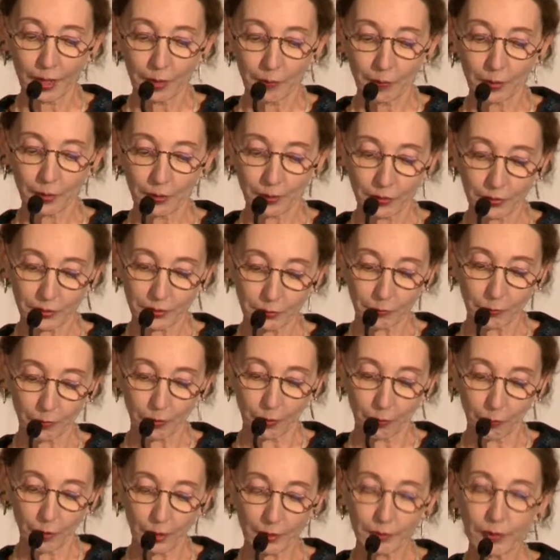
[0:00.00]
But there was a
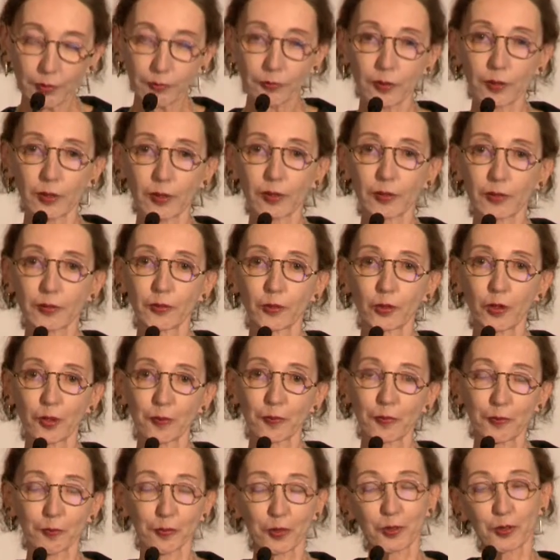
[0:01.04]
wonderful,
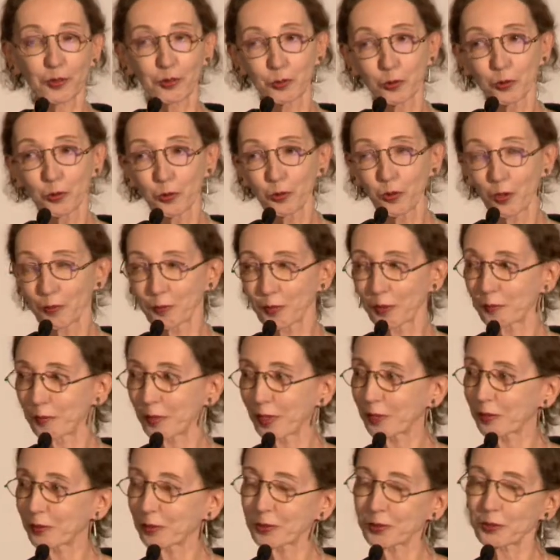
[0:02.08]
the 2 Norman
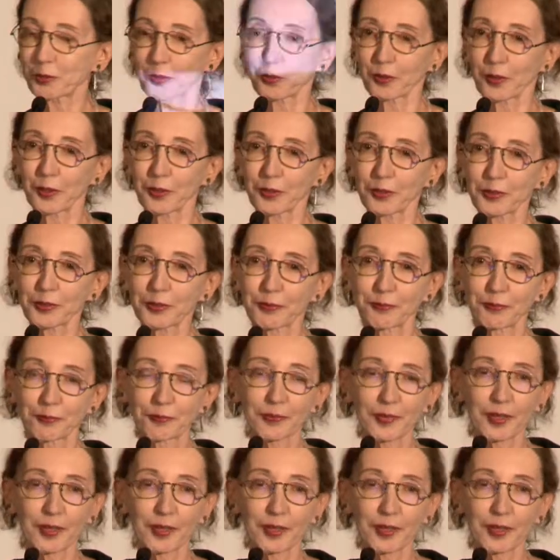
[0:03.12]
Mailer stories.